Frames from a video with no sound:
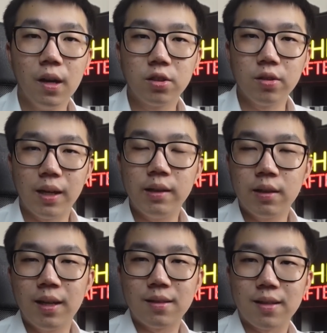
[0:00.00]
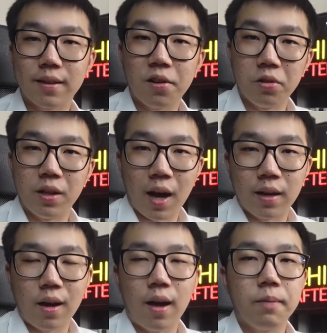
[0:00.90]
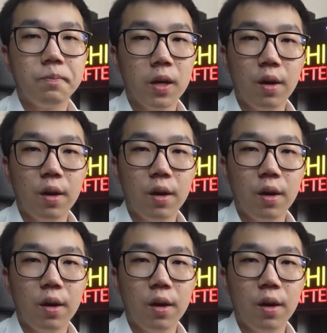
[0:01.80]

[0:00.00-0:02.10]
So the internet sector, on the other hand,